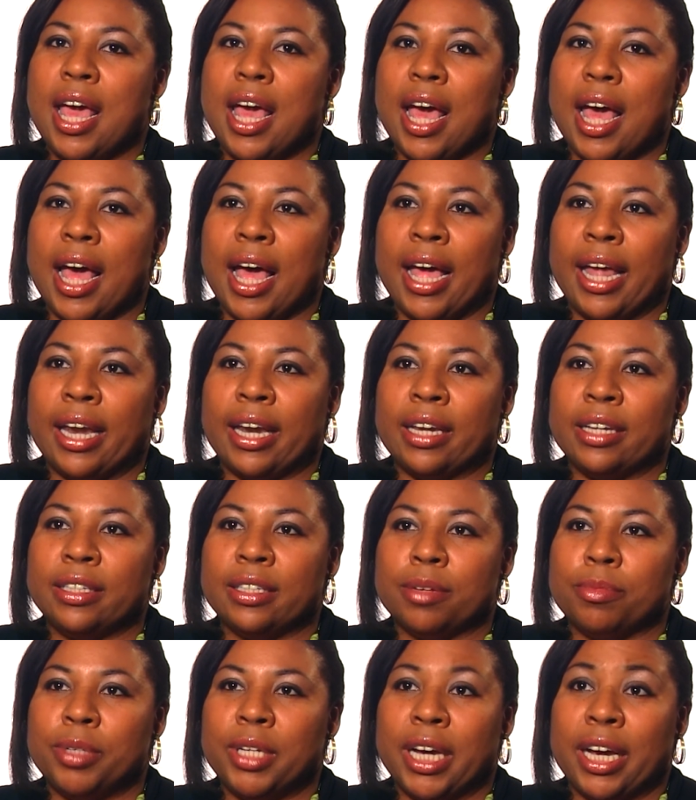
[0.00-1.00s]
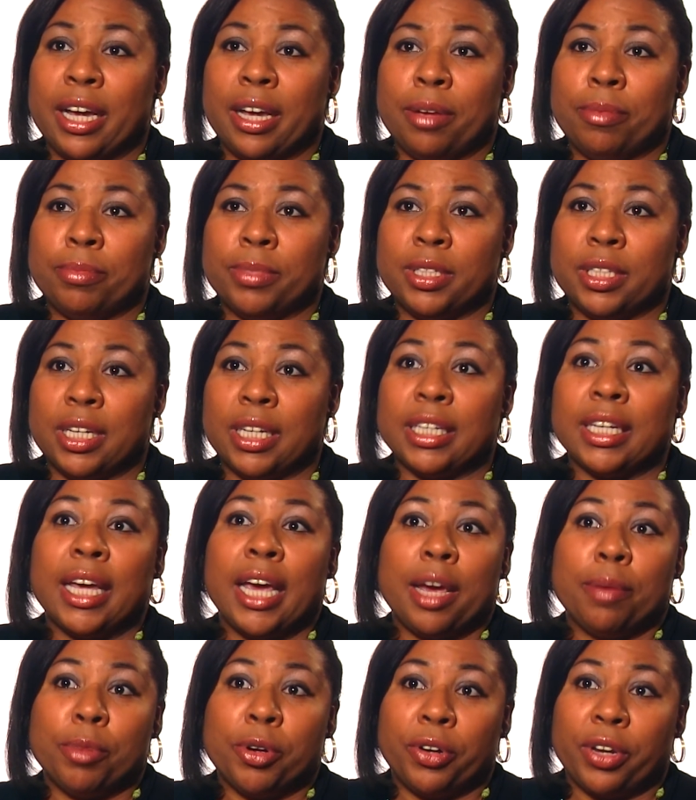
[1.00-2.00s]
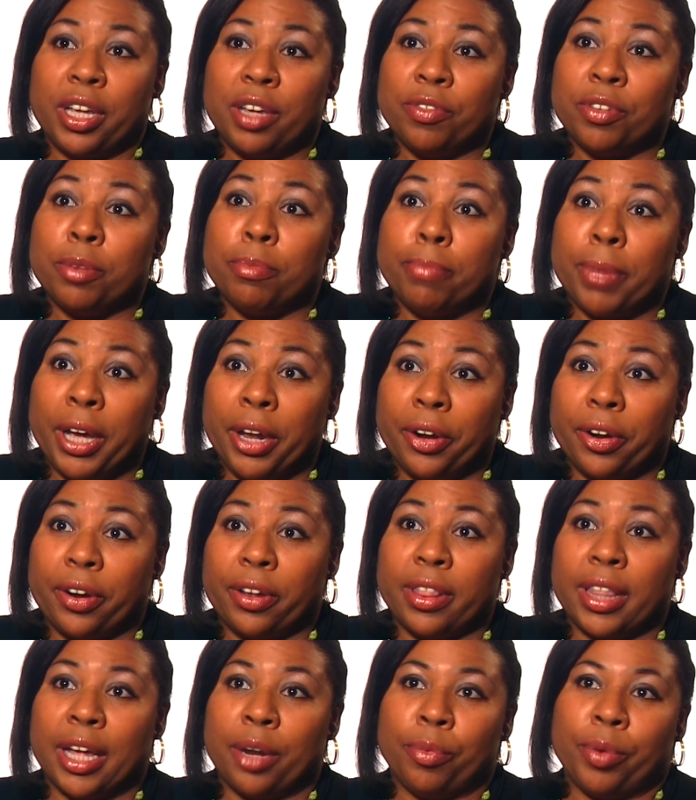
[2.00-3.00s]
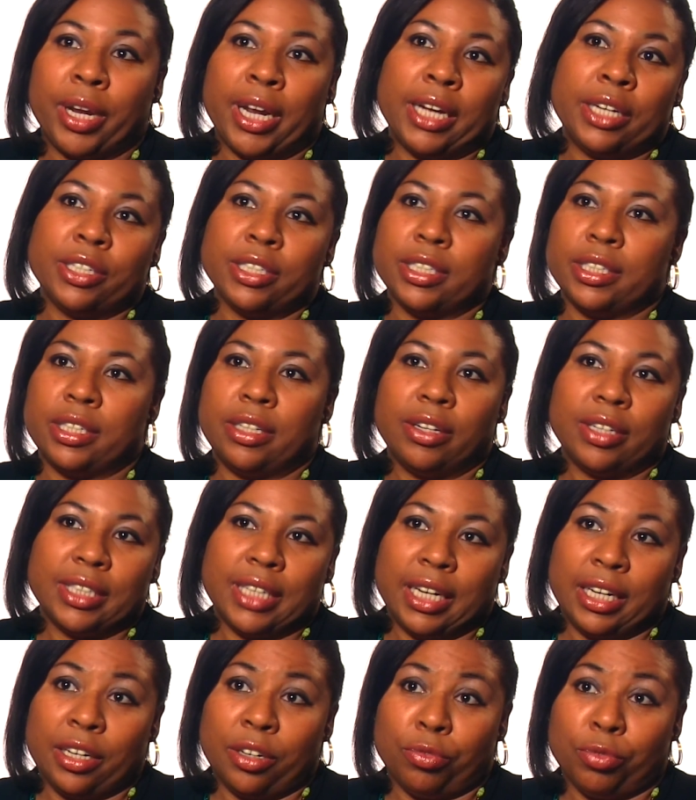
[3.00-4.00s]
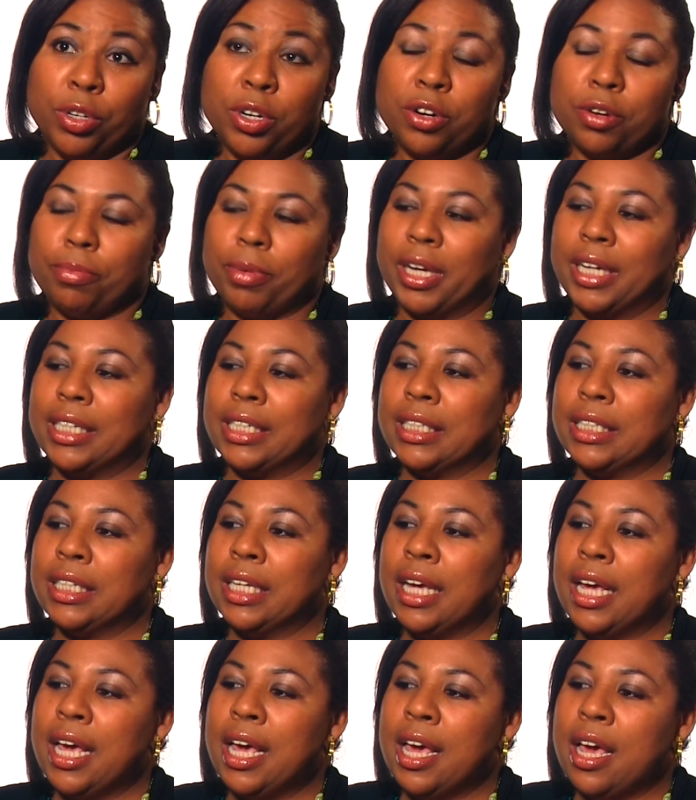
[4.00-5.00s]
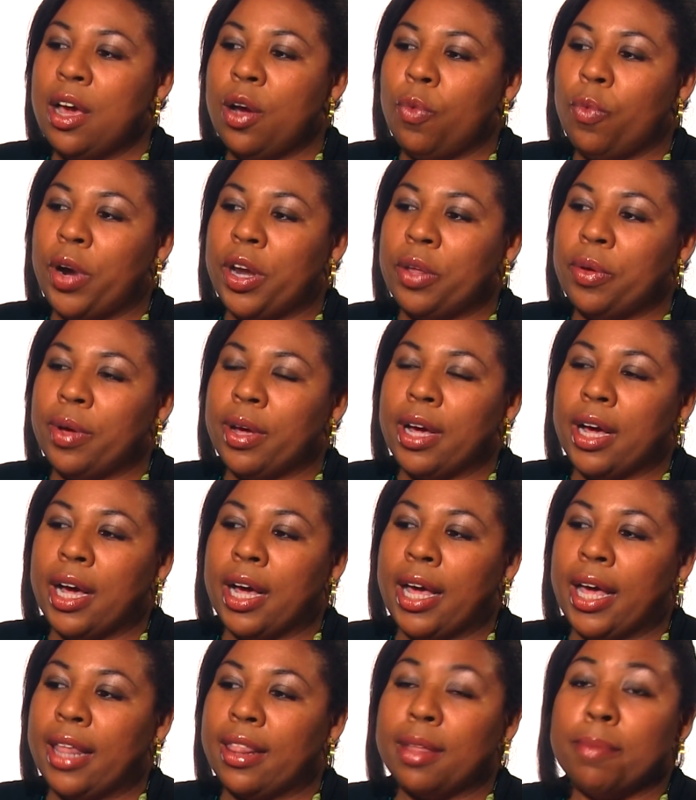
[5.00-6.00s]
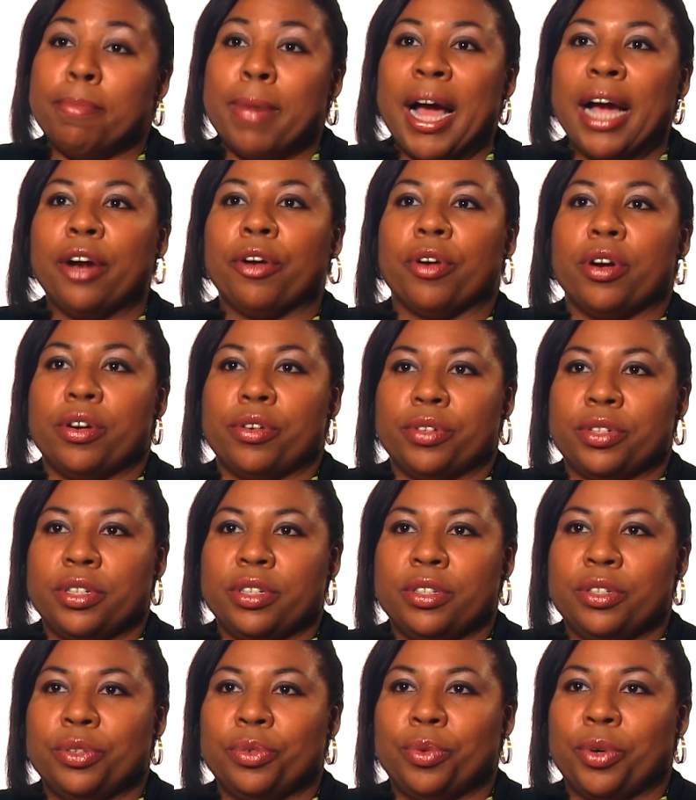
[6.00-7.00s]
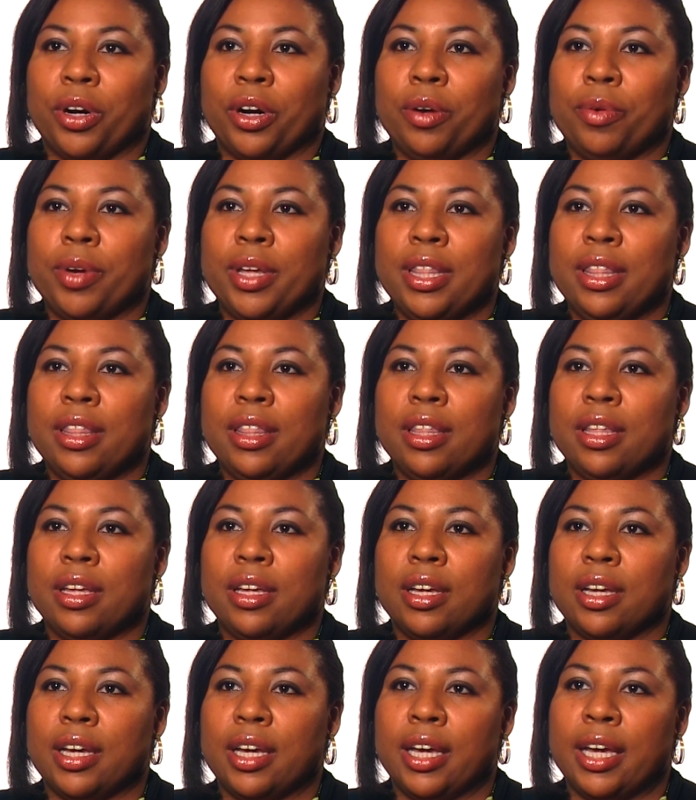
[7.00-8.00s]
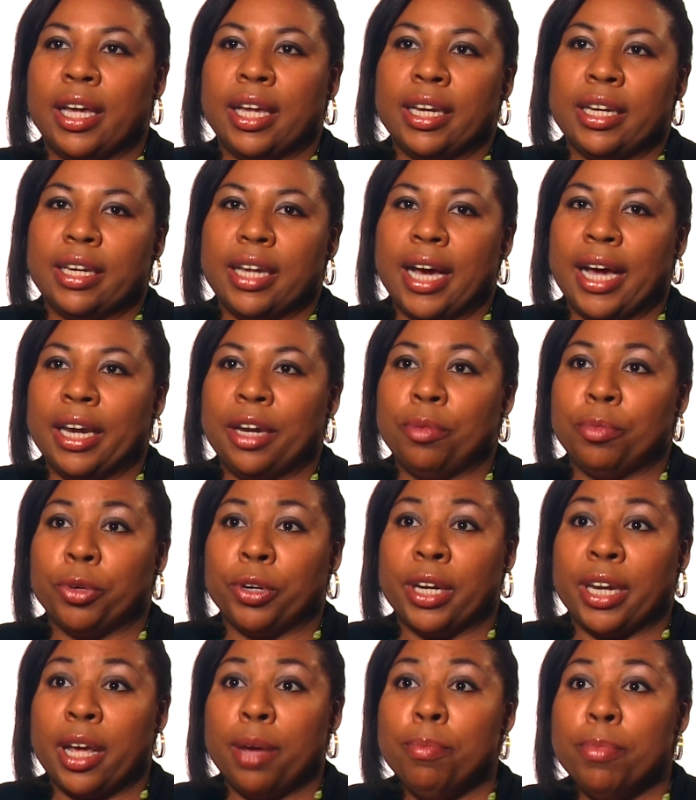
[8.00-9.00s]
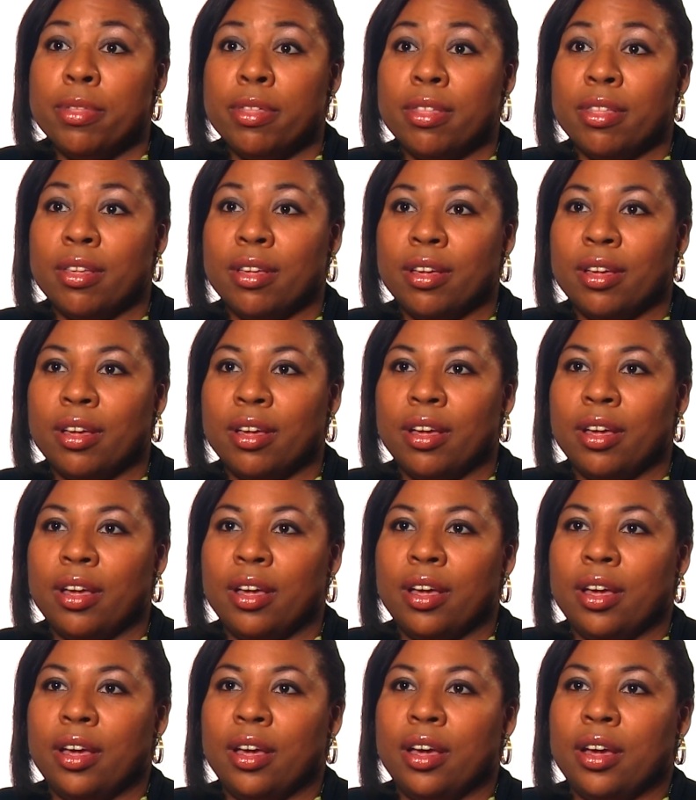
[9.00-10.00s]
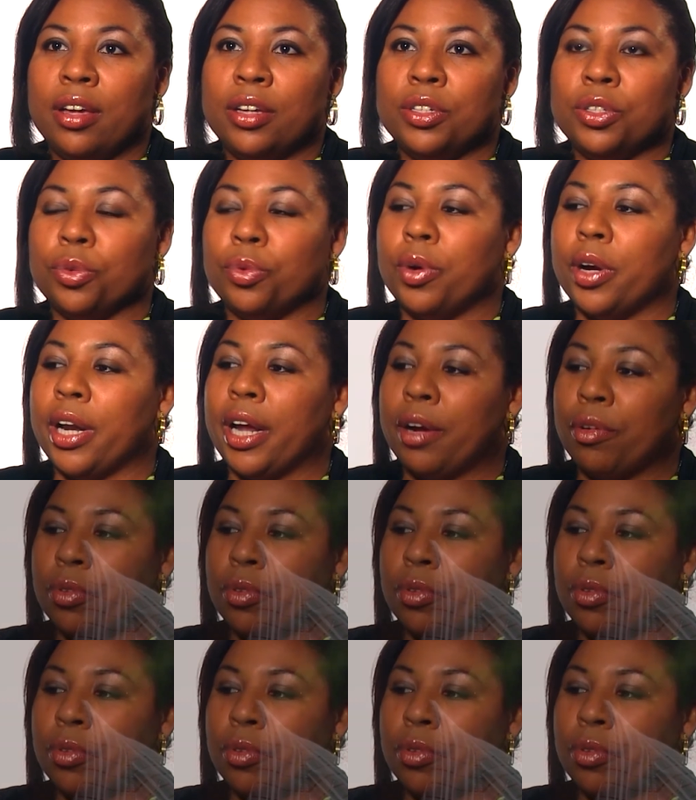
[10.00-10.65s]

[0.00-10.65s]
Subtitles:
And sometimes it came out even better than when I just looked at it and wrote, because when I had the background to work with, it added more depth to what I